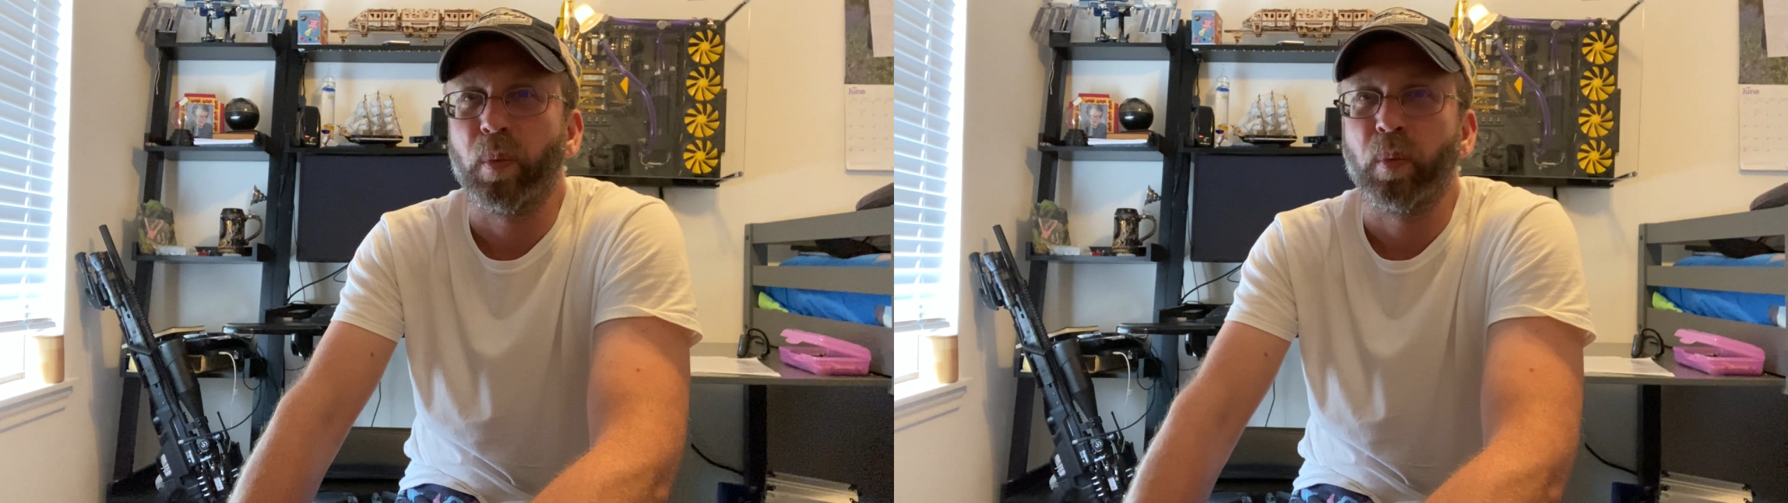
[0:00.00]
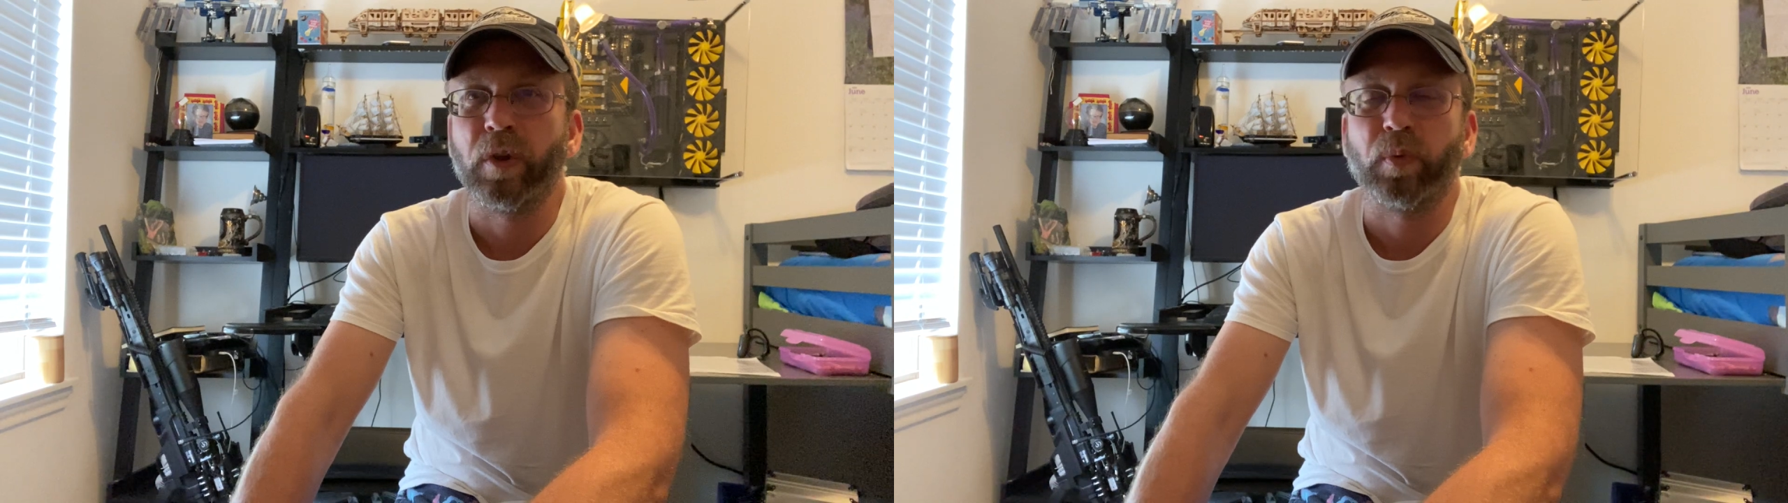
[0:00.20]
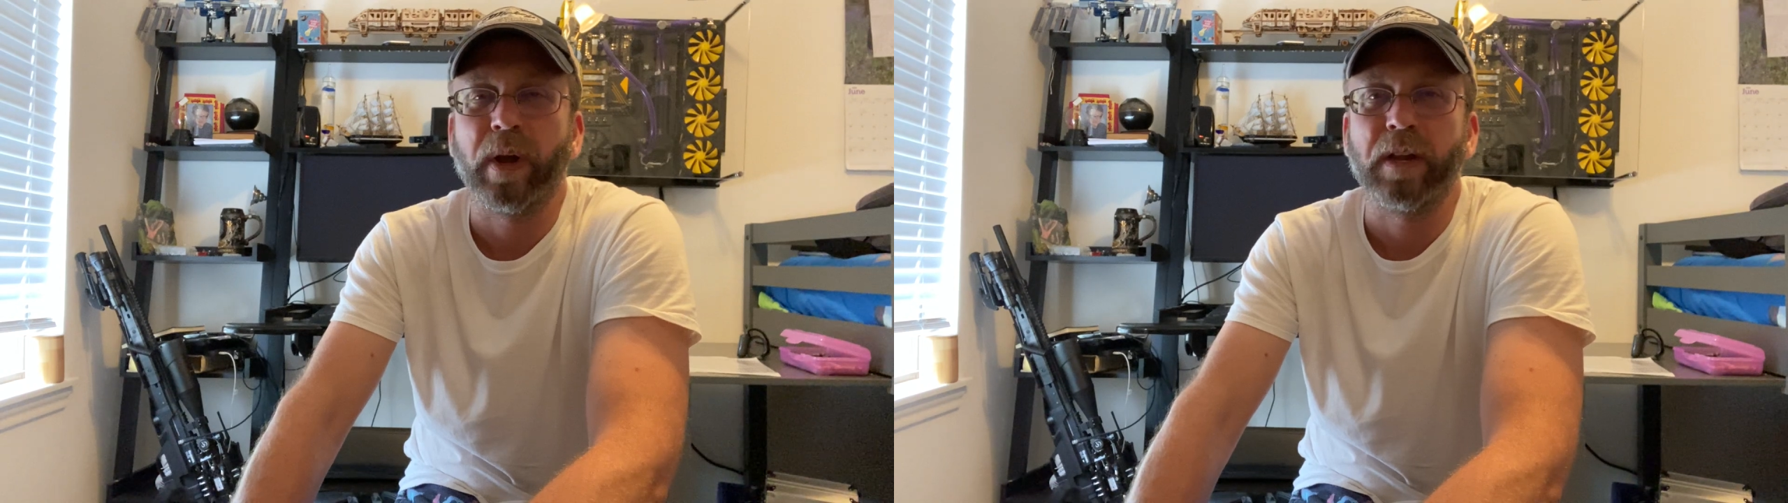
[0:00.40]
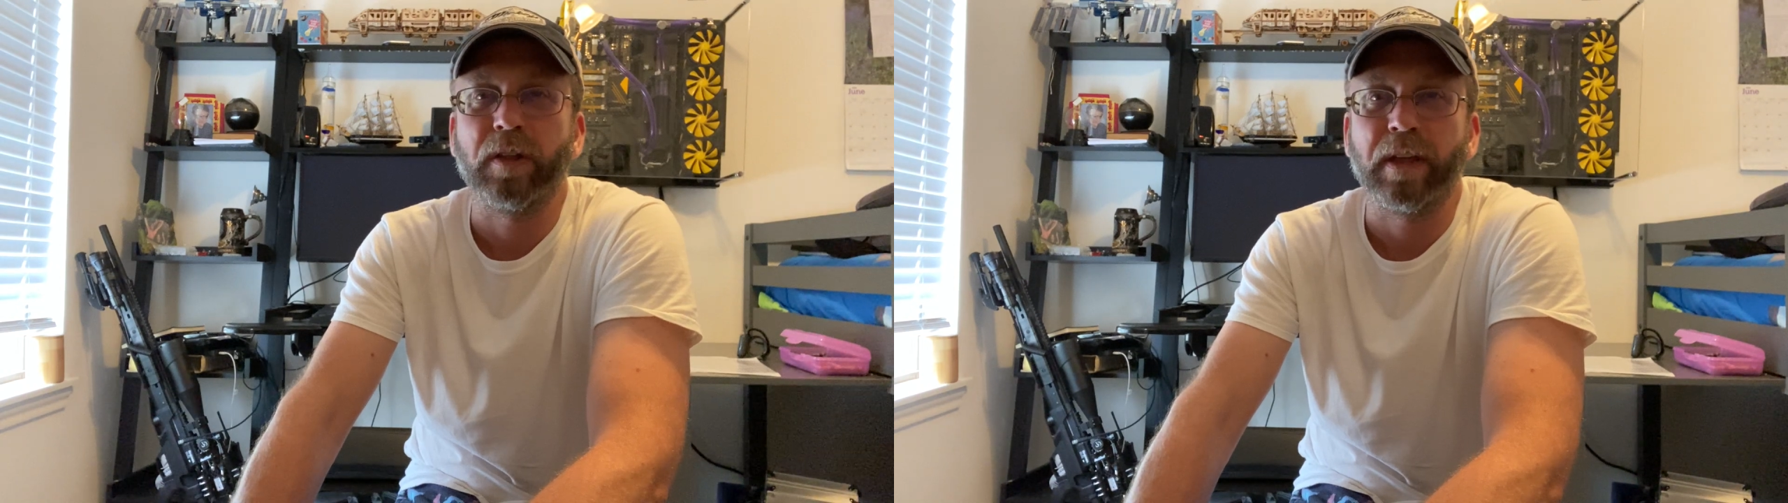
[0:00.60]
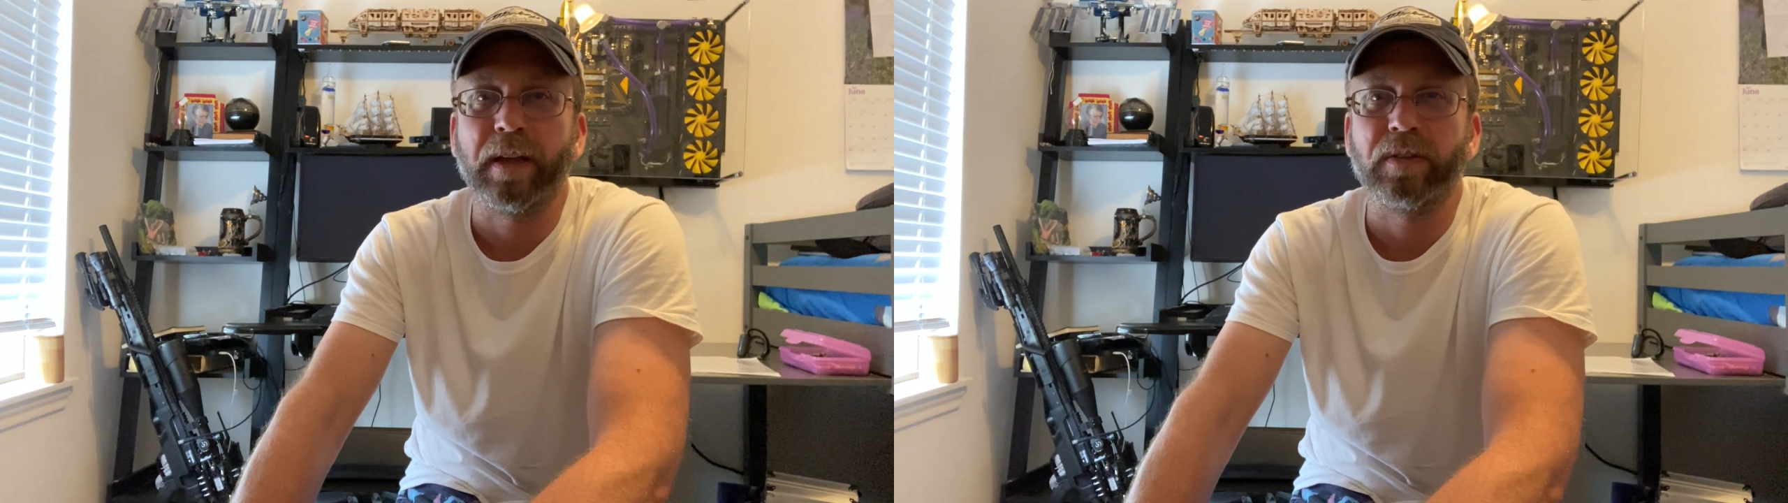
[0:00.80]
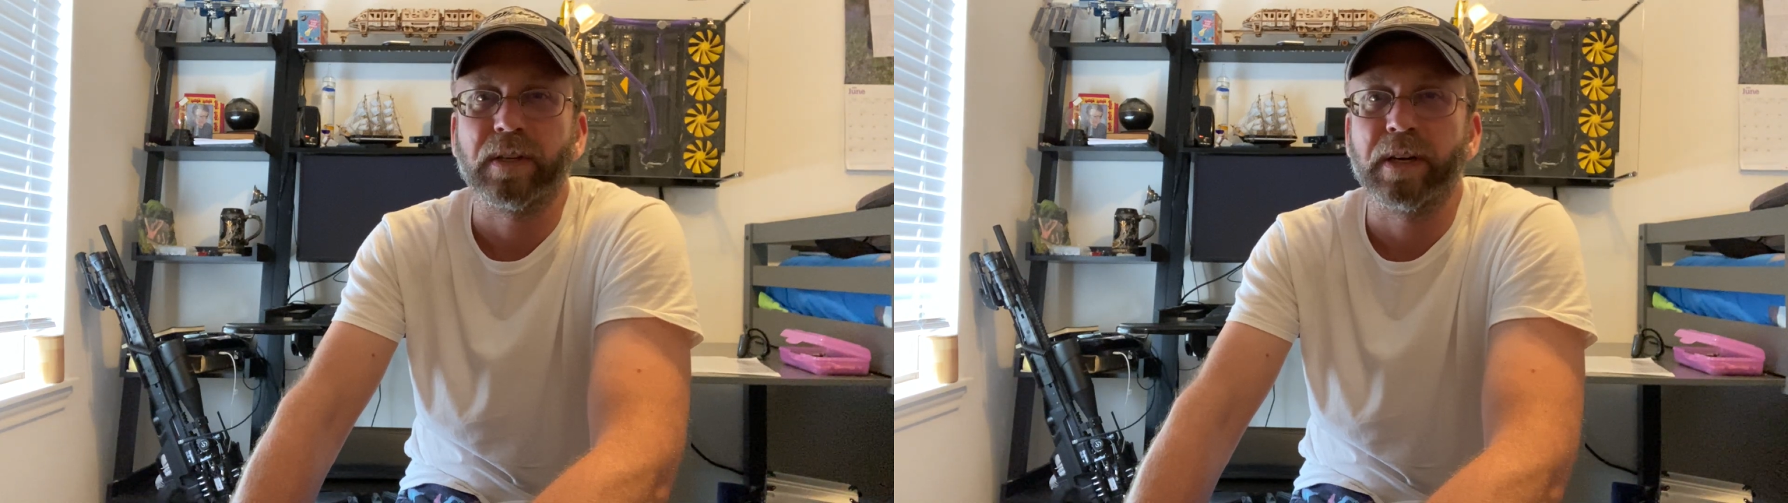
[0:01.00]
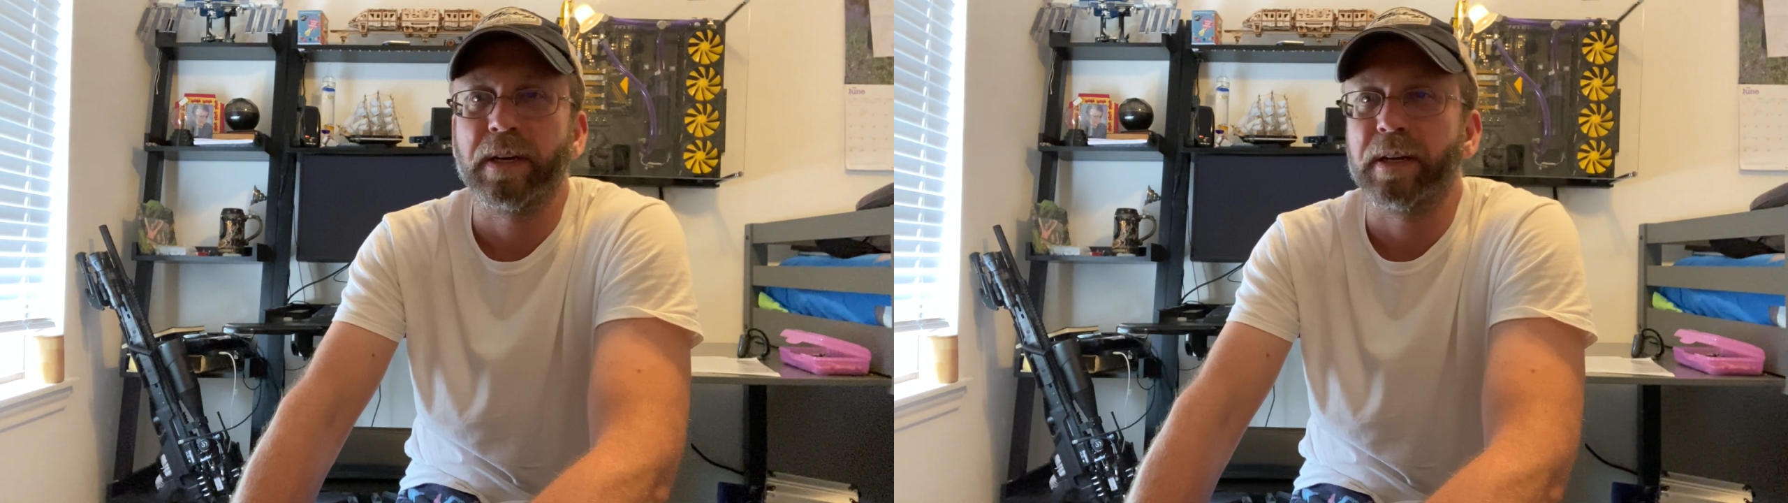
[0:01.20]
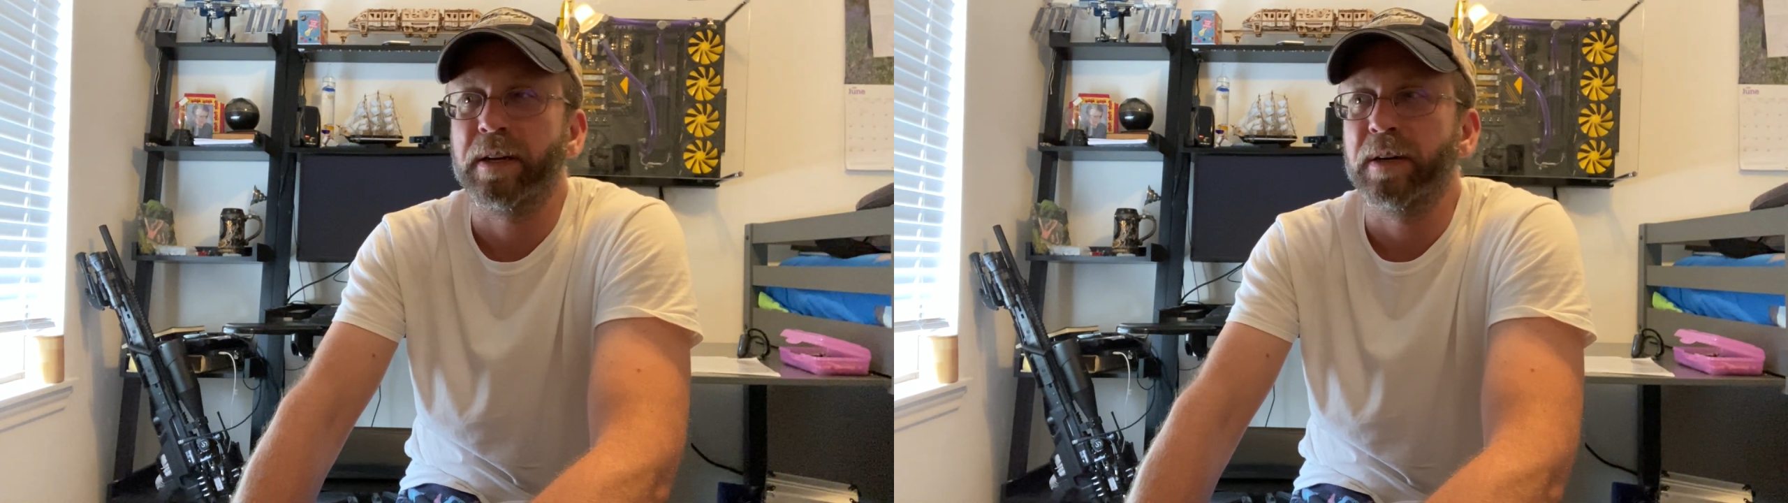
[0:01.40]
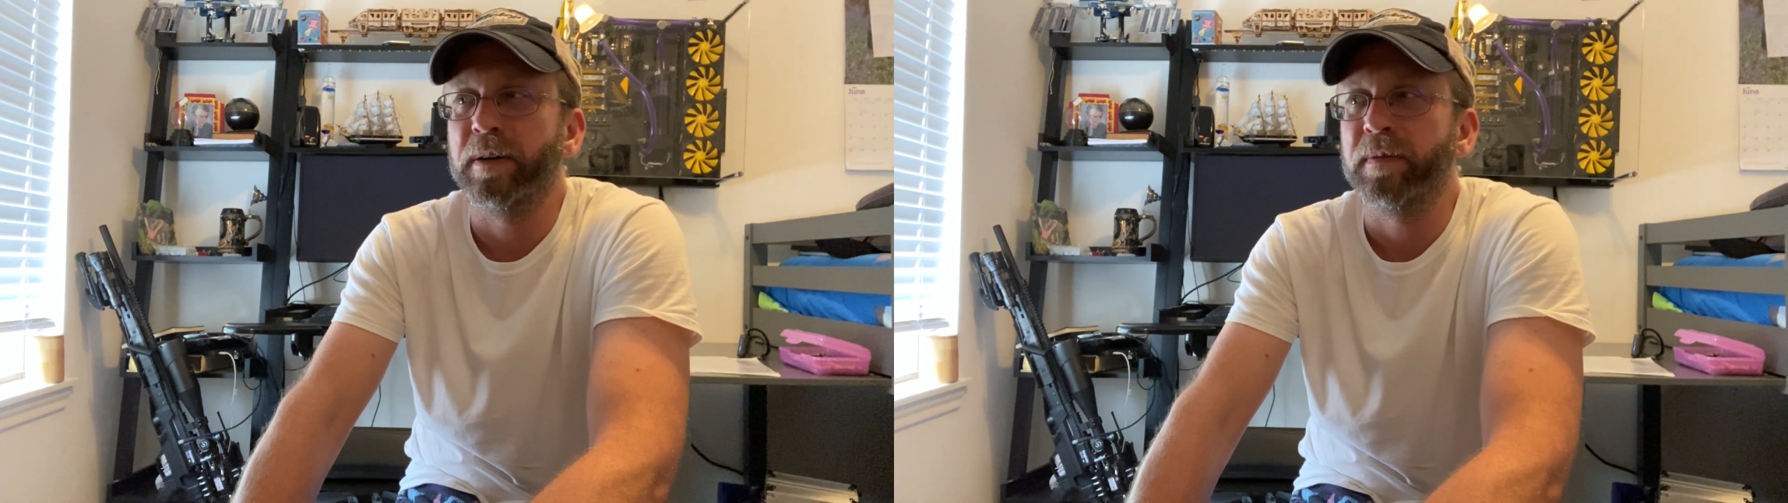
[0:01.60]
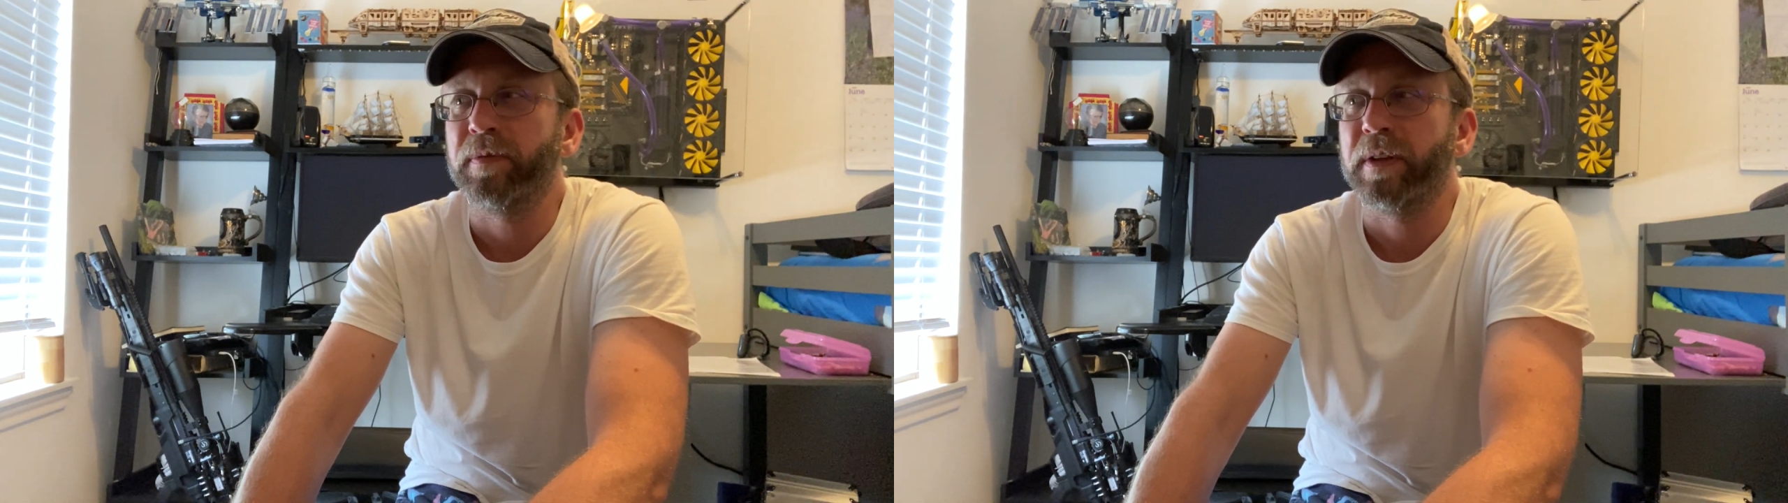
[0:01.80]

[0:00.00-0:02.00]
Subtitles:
which way you think it's gonna go,